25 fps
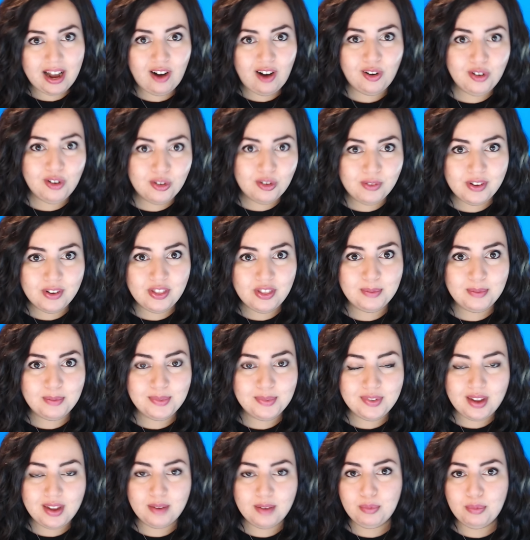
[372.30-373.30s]

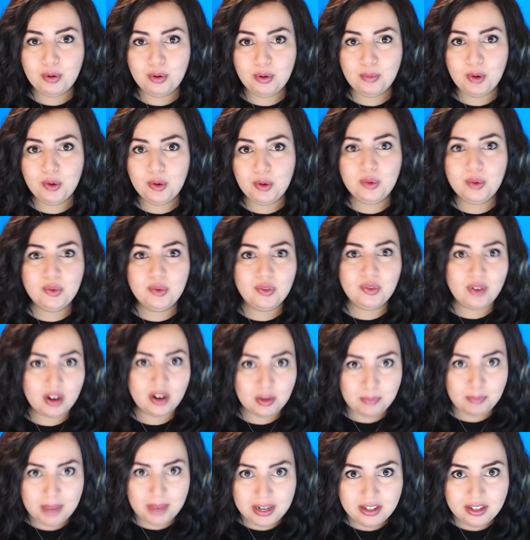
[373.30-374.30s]
algorithms that promote you as
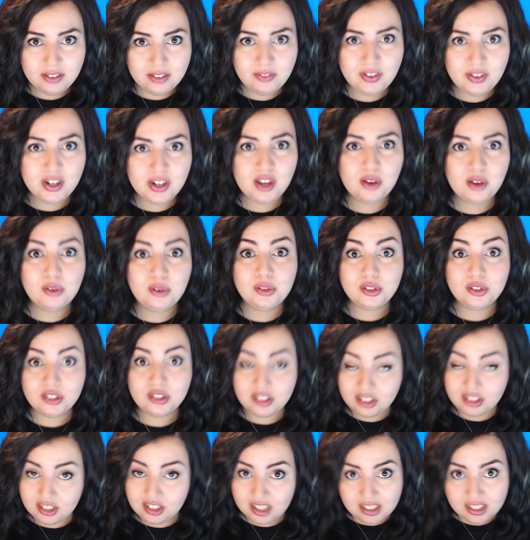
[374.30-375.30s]
recommended videos or
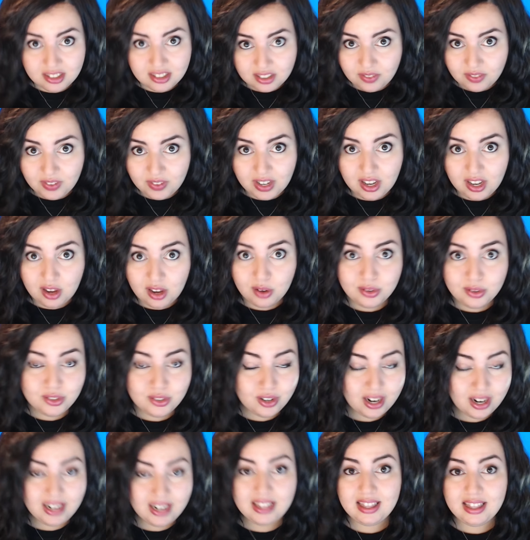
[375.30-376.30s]
suggested
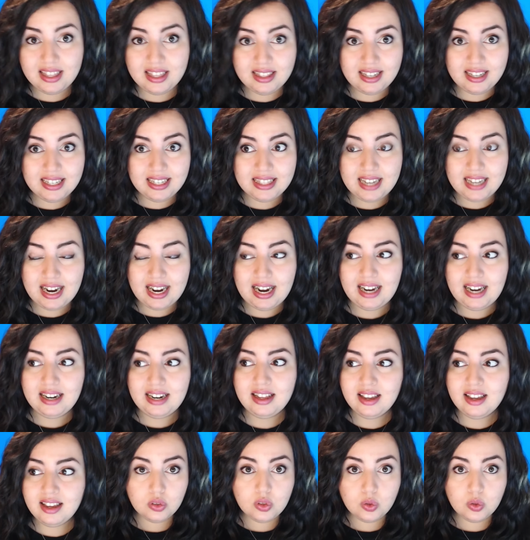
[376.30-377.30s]
videos or anything like that.
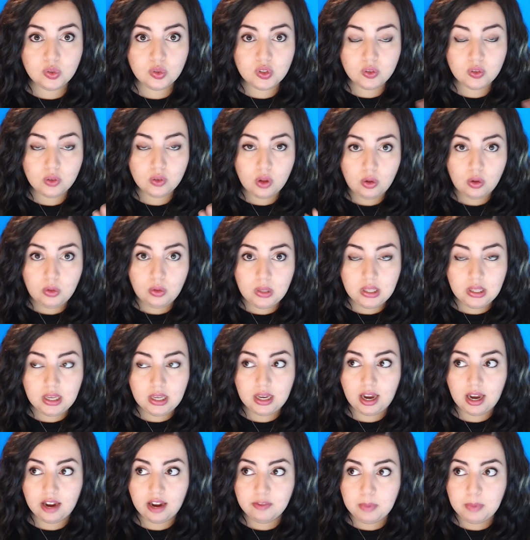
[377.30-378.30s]
So
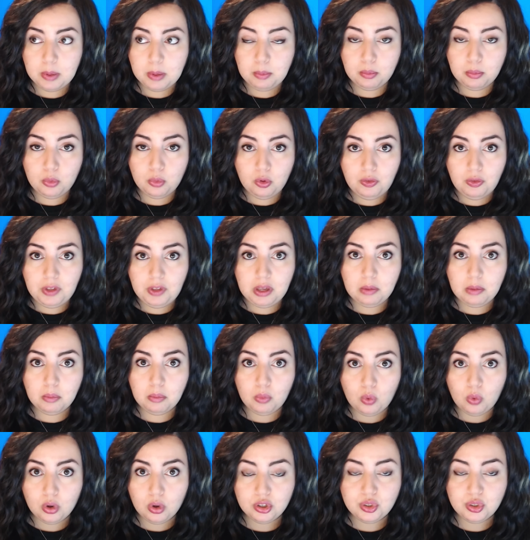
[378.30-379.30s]
slowly I've been moving
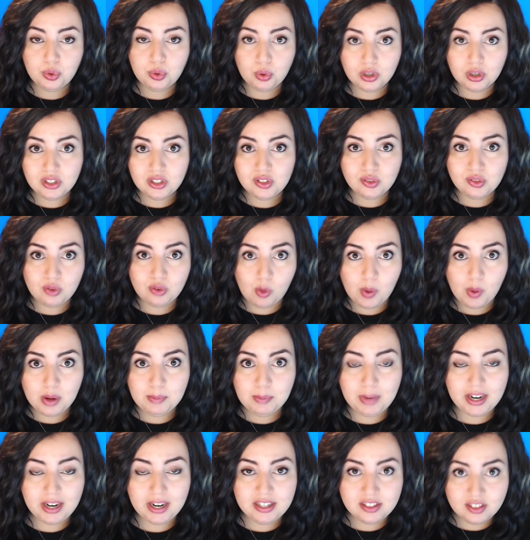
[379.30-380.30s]
more towards
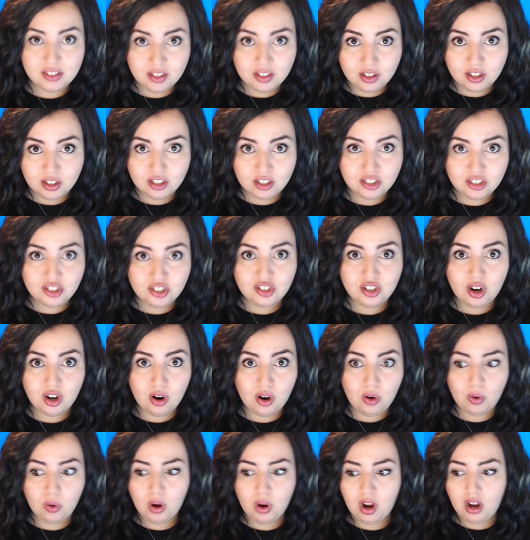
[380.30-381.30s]
growing by search.
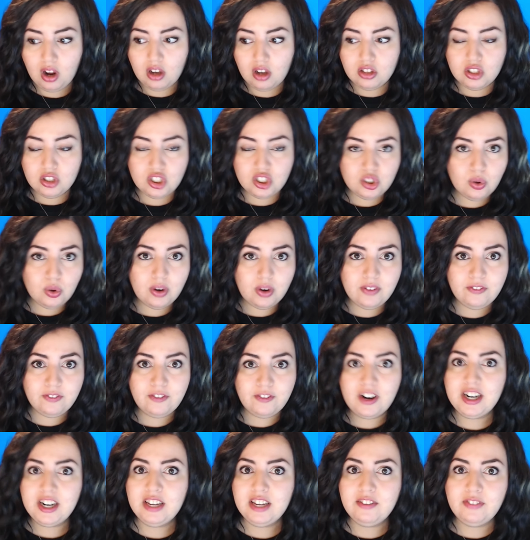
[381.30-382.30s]
So the short
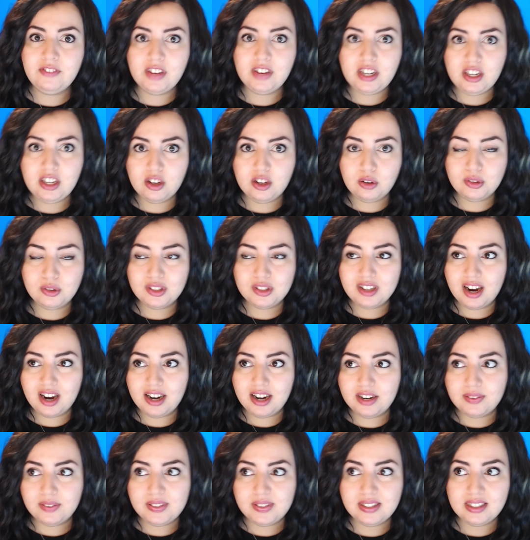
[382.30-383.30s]
funny videos
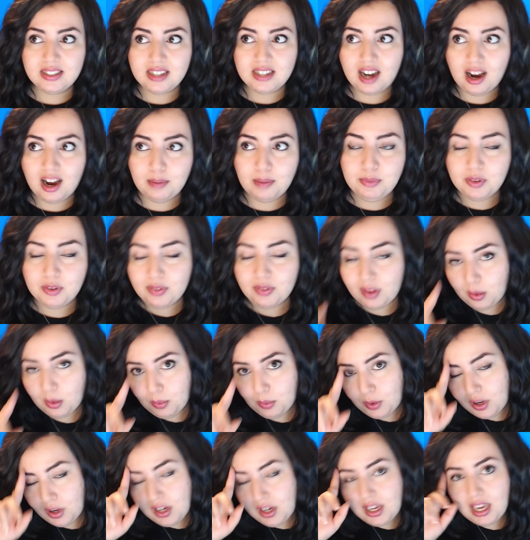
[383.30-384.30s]
kind of stopped if they
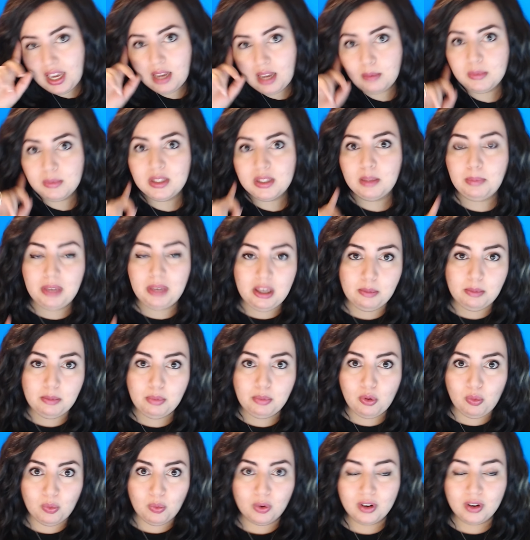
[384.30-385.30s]
weren't games that
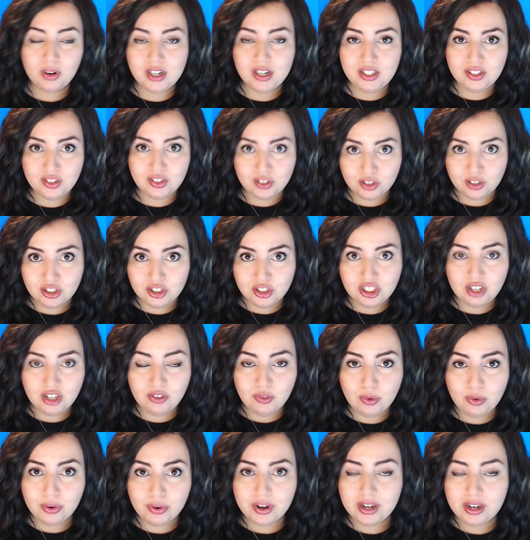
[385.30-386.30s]
people weren't searching
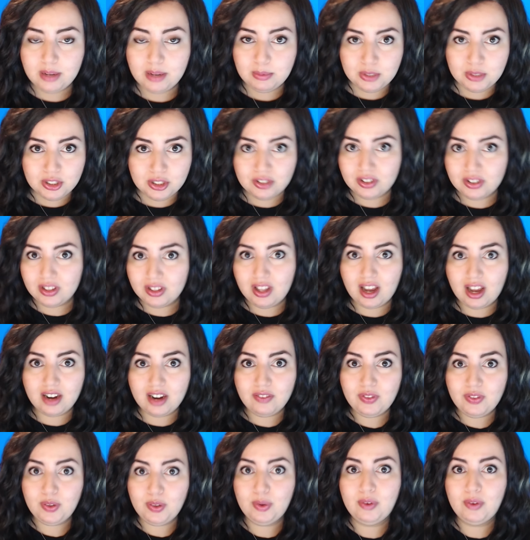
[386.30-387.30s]
for, and I'm sure a
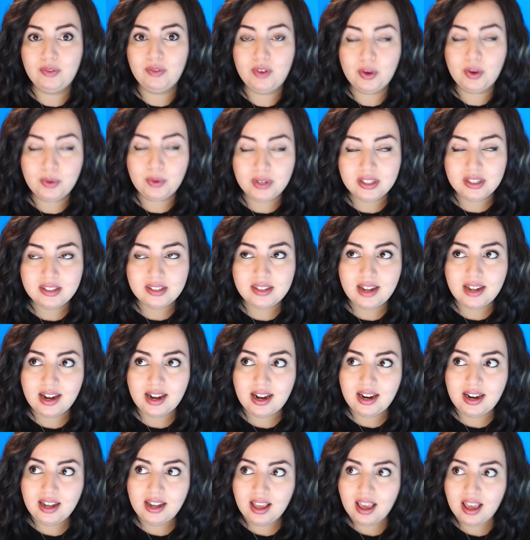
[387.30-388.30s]
lot of you have noticed
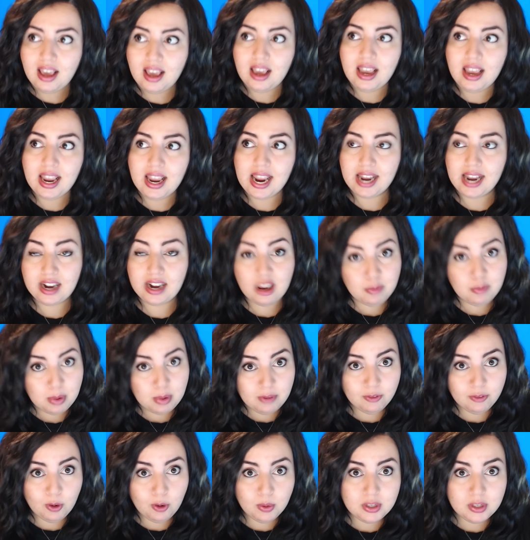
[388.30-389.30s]
that. And I've
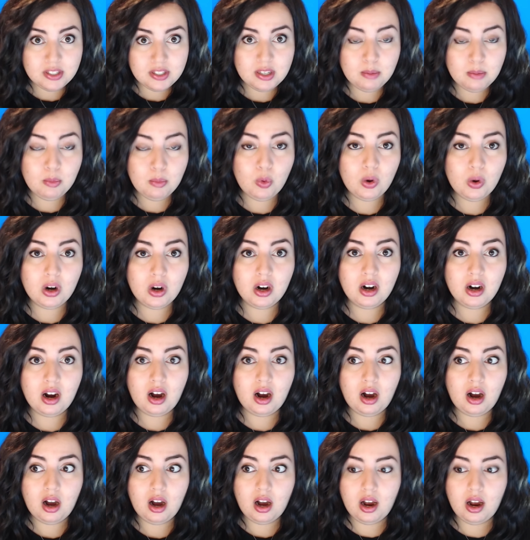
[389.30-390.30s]
been focusing more
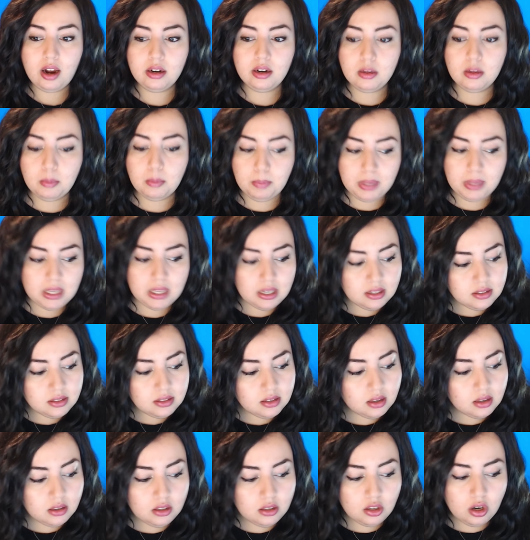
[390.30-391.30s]
on
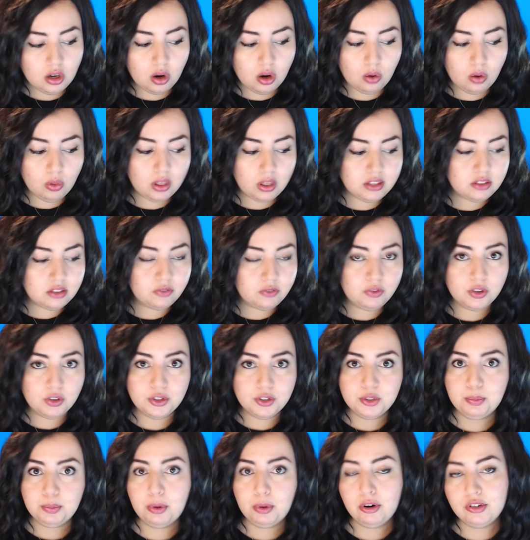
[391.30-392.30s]
being, you know, like the
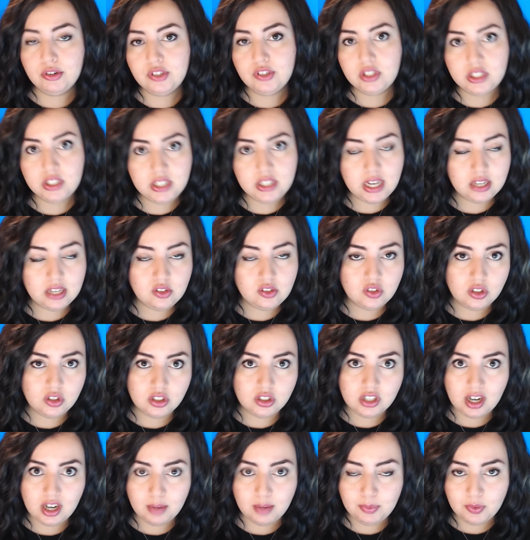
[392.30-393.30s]
first person to get
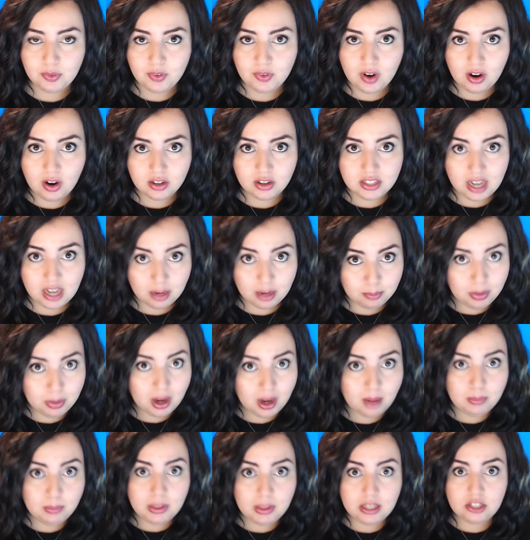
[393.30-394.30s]
certain types of content
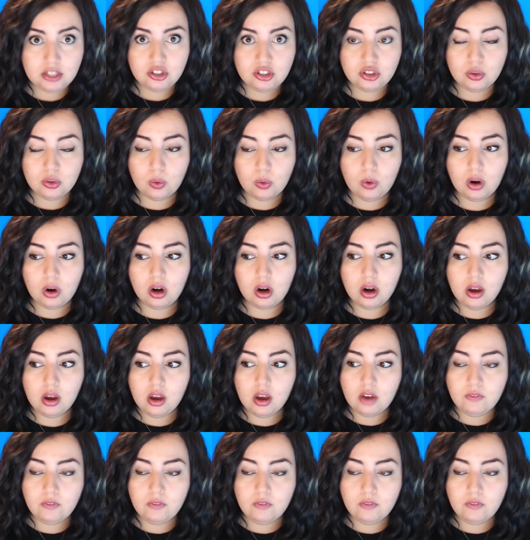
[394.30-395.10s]
published, or